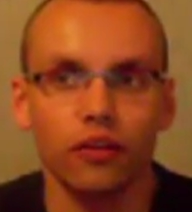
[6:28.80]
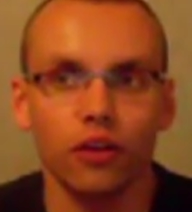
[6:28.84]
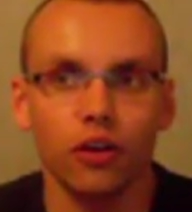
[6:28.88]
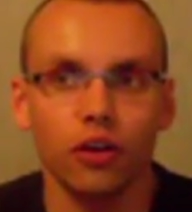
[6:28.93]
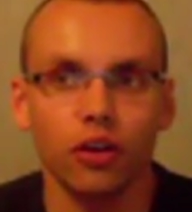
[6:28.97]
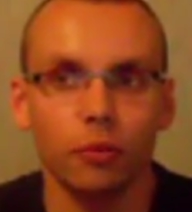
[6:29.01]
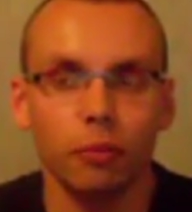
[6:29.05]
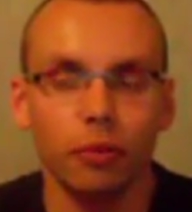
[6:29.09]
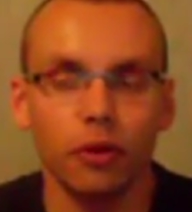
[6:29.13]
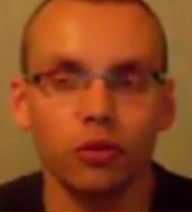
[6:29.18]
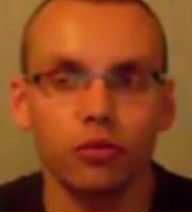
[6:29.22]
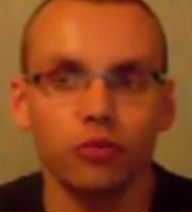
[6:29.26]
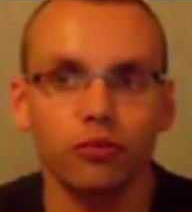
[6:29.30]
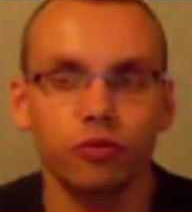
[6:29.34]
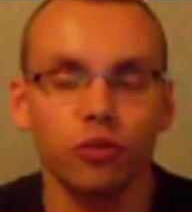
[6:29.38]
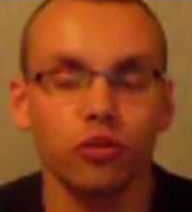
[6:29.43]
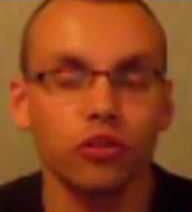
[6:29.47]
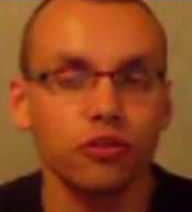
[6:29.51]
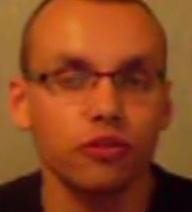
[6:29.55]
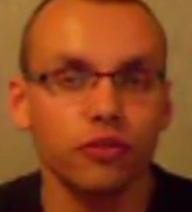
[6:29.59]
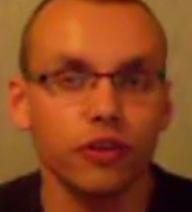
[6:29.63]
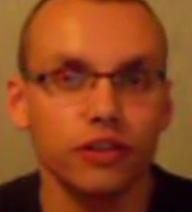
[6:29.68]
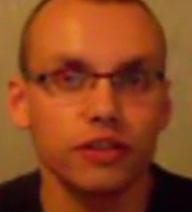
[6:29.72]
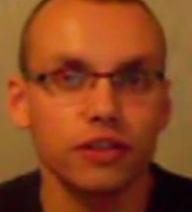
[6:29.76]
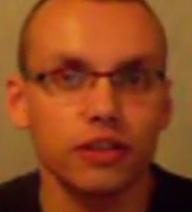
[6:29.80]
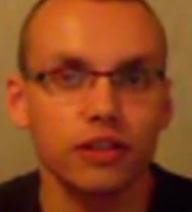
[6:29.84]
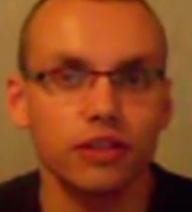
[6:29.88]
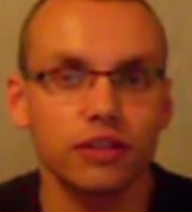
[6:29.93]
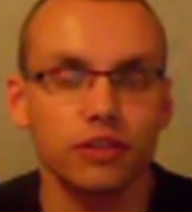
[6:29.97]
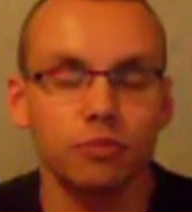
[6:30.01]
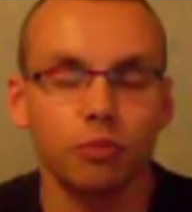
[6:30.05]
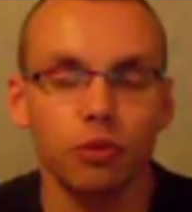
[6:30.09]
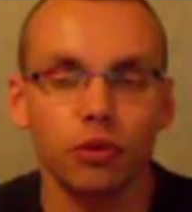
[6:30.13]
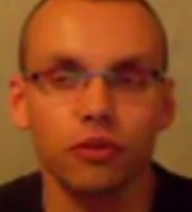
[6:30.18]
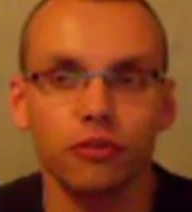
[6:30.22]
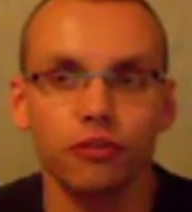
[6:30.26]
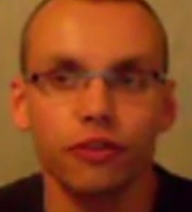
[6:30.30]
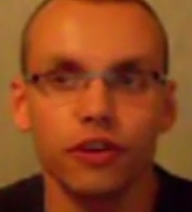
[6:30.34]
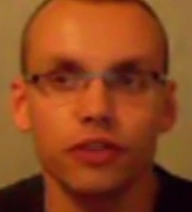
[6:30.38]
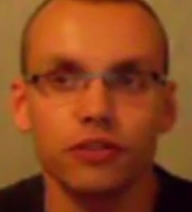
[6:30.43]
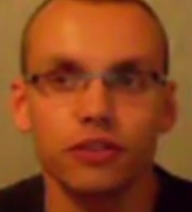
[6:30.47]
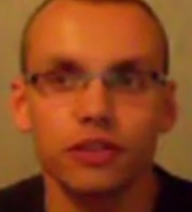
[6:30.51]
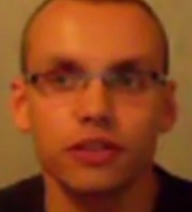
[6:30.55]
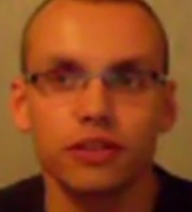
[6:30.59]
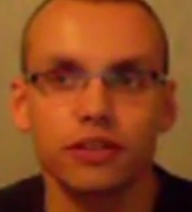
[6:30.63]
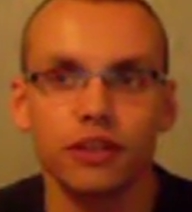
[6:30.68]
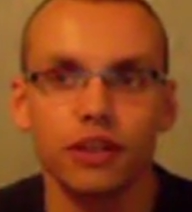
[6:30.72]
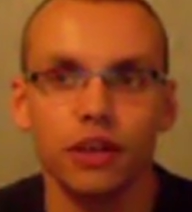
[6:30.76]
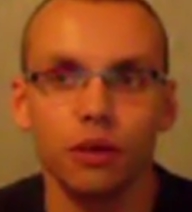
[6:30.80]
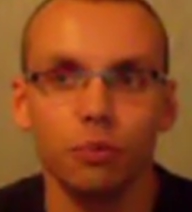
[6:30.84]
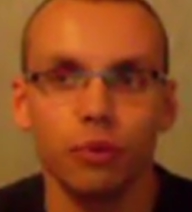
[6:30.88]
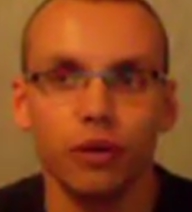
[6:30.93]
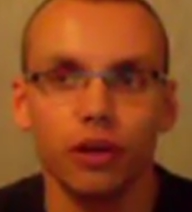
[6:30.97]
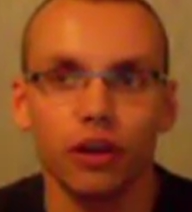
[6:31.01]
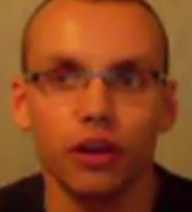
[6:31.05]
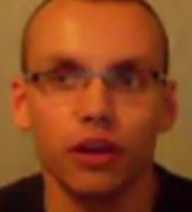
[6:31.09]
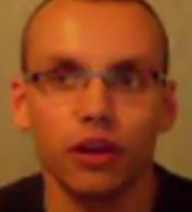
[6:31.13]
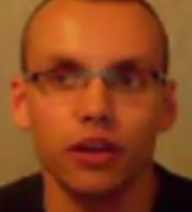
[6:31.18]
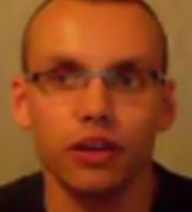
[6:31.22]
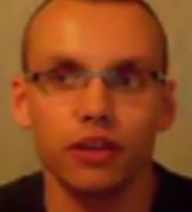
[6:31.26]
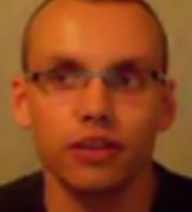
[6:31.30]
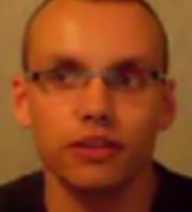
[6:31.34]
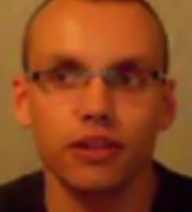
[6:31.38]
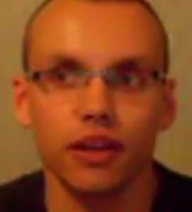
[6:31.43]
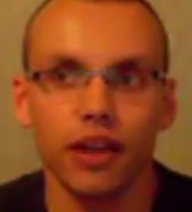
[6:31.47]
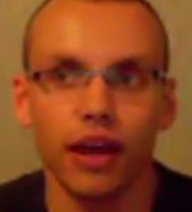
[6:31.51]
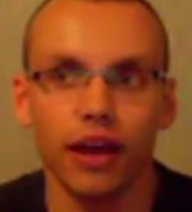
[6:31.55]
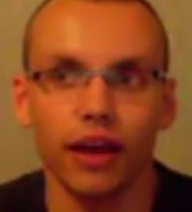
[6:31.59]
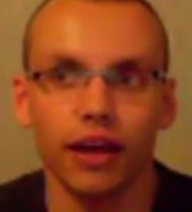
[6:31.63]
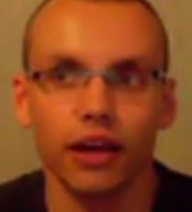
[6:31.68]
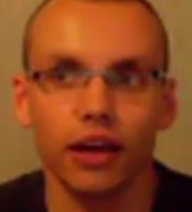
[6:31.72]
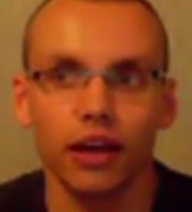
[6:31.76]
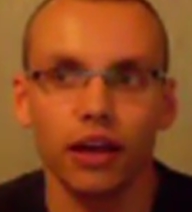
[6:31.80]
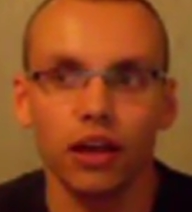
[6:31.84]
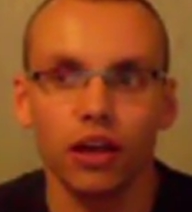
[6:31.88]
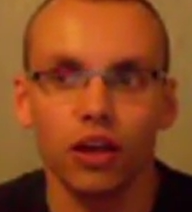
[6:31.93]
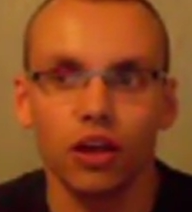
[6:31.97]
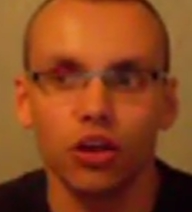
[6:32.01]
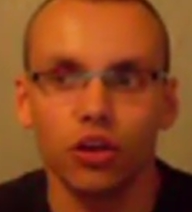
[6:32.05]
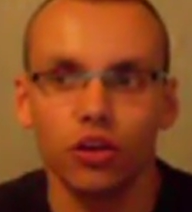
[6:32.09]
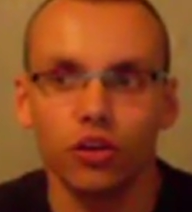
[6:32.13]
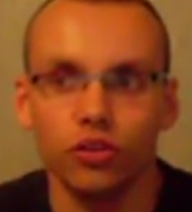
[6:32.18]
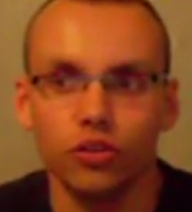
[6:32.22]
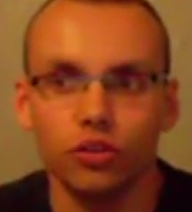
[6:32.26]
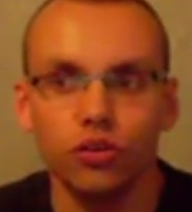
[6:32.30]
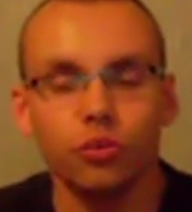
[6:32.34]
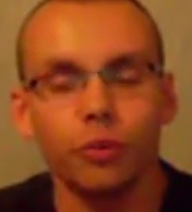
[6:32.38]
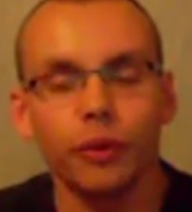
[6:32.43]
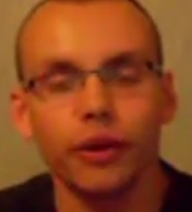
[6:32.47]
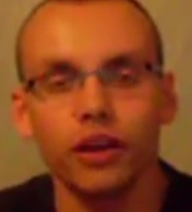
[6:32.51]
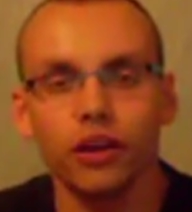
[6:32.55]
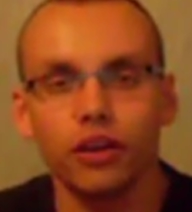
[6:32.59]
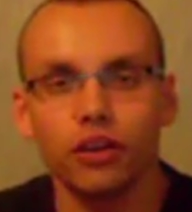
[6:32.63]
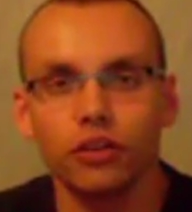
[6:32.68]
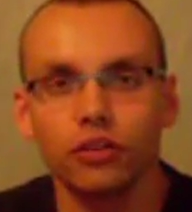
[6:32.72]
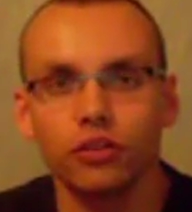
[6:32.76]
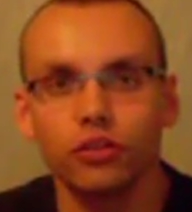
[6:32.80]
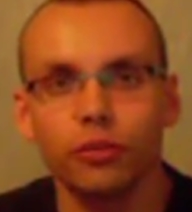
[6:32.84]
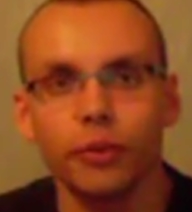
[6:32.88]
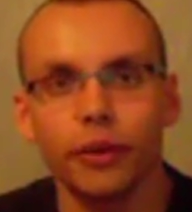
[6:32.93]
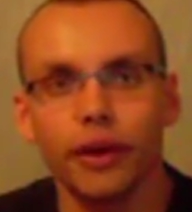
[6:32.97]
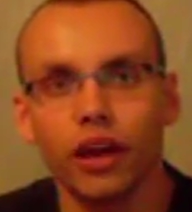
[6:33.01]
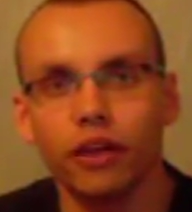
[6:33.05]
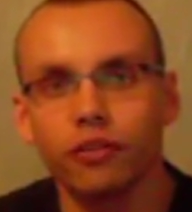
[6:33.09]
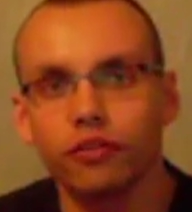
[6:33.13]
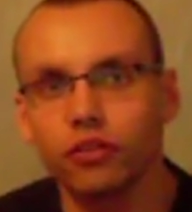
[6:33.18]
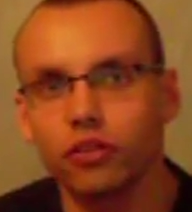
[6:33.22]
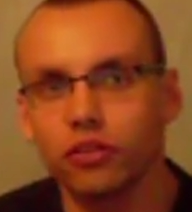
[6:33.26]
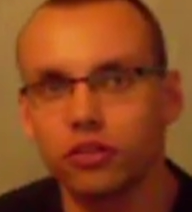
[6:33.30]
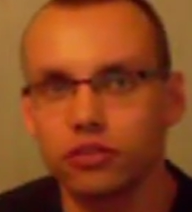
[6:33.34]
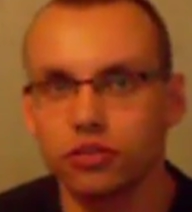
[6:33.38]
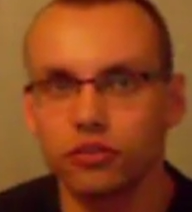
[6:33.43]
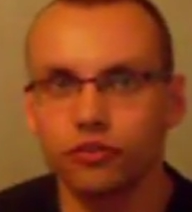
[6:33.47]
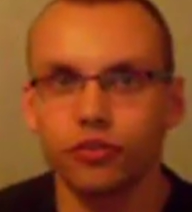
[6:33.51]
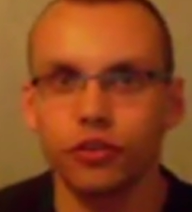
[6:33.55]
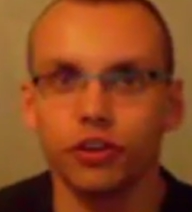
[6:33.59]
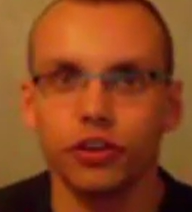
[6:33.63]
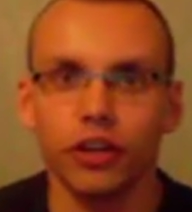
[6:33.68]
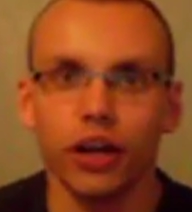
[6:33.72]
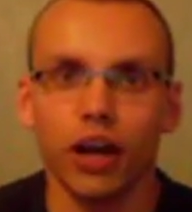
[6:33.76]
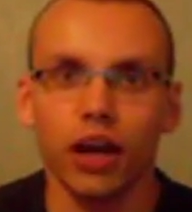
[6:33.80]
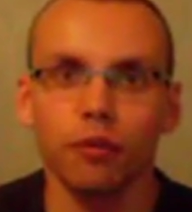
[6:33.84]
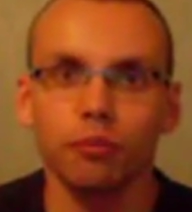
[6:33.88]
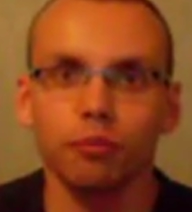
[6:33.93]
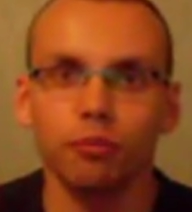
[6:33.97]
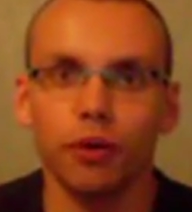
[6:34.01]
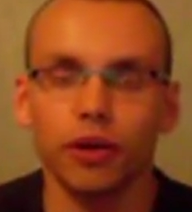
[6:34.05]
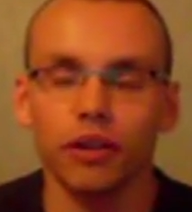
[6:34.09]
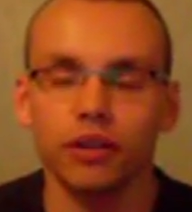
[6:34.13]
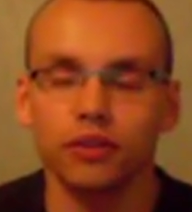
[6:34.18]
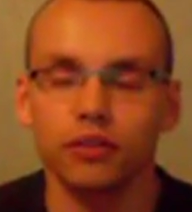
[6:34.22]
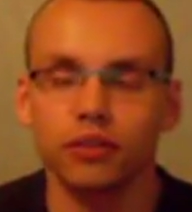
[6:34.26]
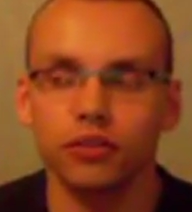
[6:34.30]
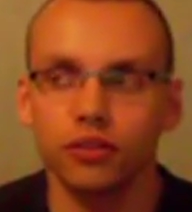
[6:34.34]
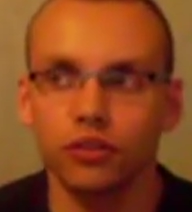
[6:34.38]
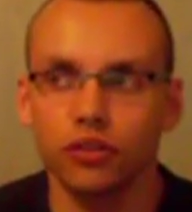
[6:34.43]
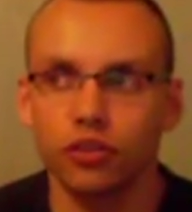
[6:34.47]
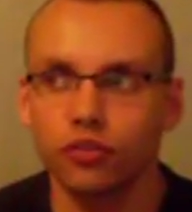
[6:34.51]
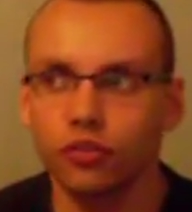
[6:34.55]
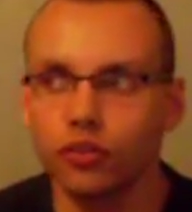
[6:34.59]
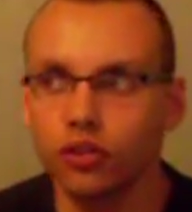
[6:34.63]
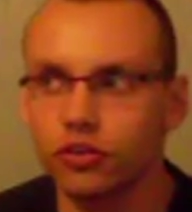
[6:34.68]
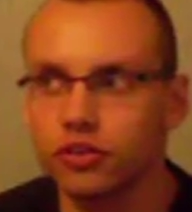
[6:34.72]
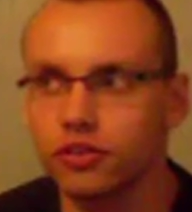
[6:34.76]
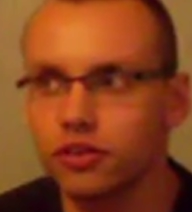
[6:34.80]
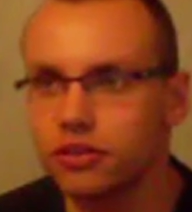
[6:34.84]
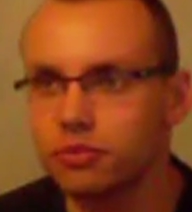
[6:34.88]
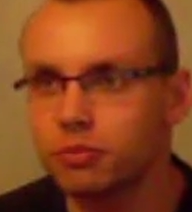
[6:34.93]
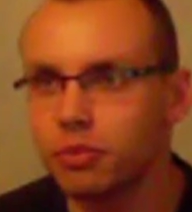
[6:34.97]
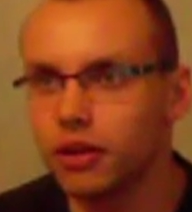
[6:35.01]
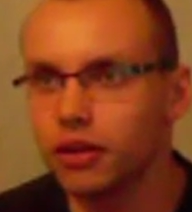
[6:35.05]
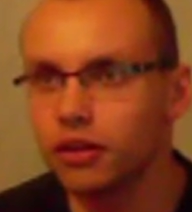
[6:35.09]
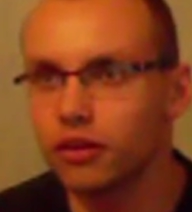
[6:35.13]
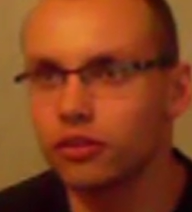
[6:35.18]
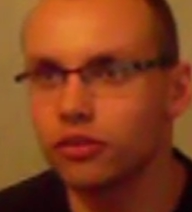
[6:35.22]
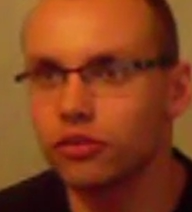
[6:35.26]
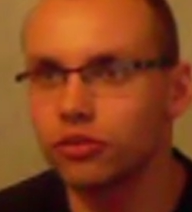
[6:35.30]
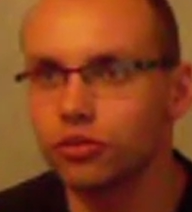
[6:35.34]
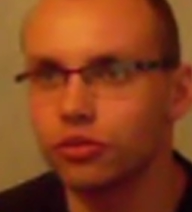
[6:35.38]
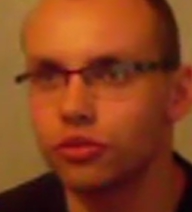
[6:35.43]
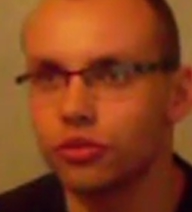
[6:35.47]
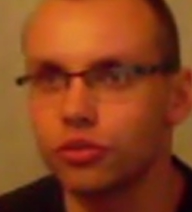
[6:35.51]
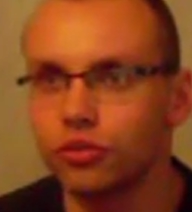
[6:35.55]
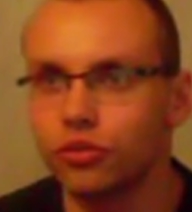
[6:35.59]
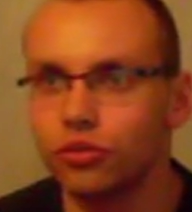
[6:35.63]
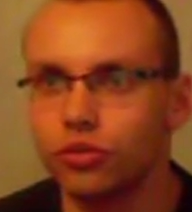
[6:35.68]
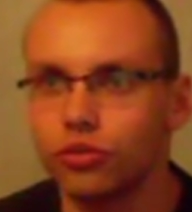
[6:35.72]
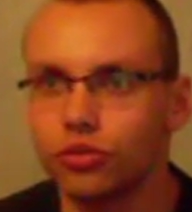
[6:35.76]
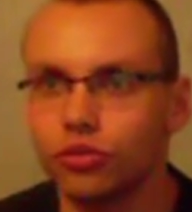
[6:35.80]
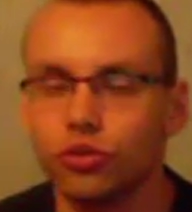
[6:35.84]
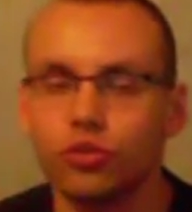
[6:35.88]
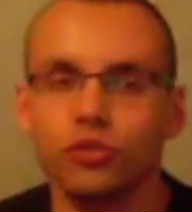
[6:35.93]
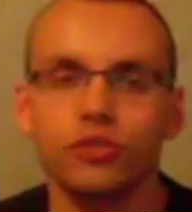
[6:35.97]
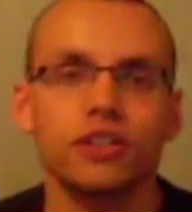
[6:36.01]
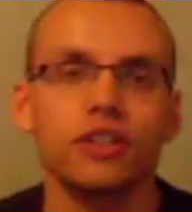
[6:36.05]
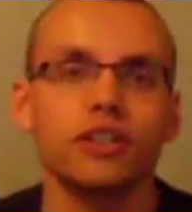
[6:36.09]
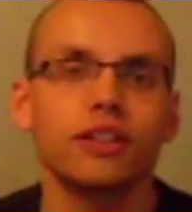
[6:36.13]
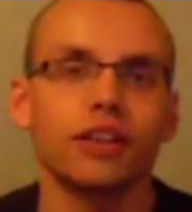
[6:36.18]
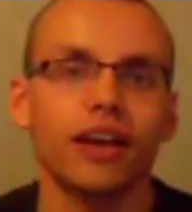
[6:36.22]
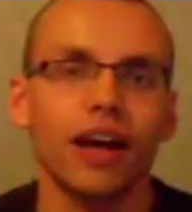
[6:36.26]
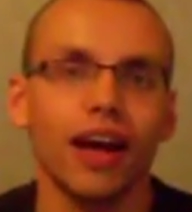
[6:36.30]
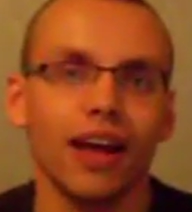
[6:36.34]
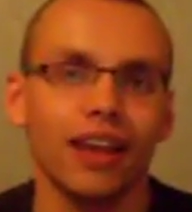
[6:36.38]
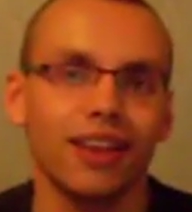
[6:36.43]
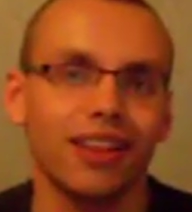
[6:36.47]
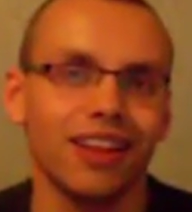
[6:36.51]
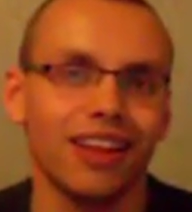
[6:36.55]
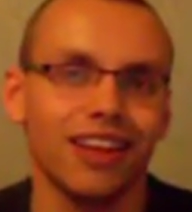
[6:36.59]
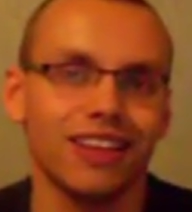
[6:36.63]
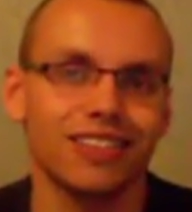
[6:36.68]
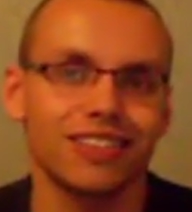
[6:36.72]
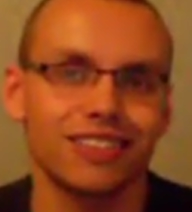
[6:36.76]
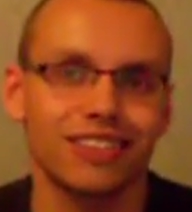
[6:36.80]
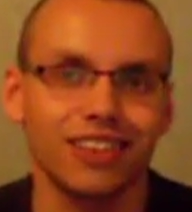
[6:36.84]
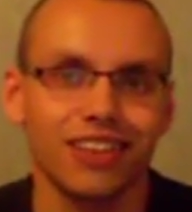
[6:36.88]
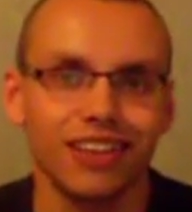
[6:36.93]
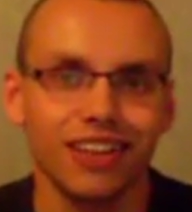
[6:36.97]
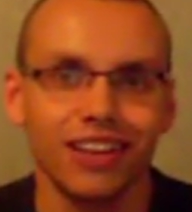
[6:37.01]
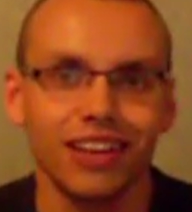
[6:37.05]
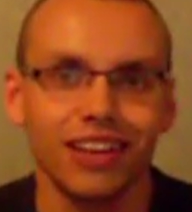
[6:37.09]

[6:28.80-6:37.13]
about polyphasic sleep, it's like you may have lots of free time, but of course it's better to use it unless